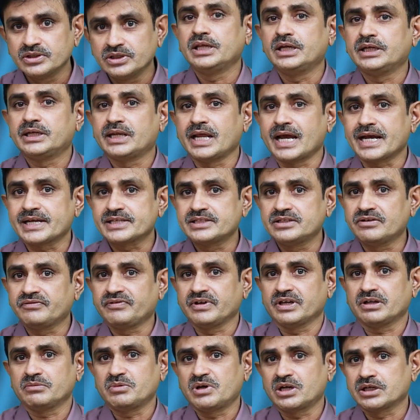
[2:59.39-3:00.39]
They tax the
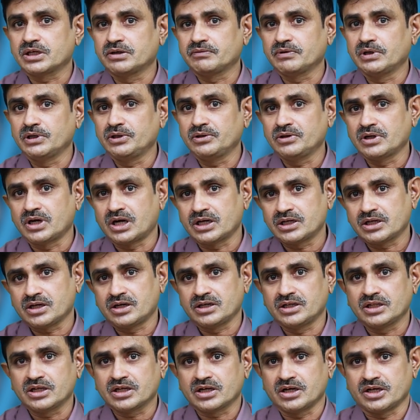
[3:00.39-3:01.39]
fair market value, not
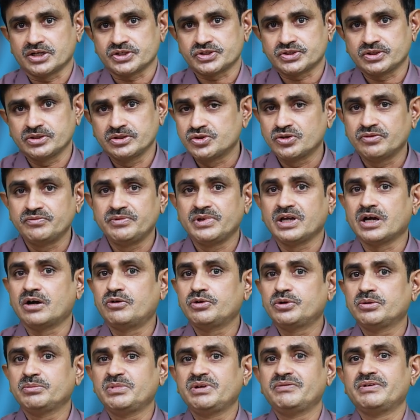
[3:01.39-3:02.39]
on the cost. So we
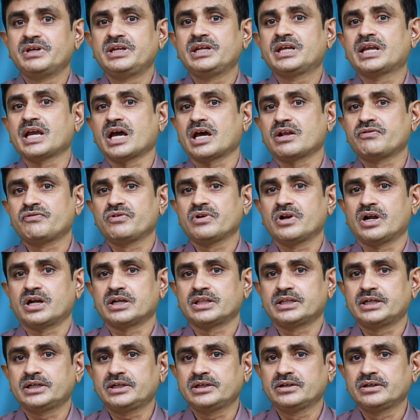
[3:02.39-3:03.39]
have to be very careful on that.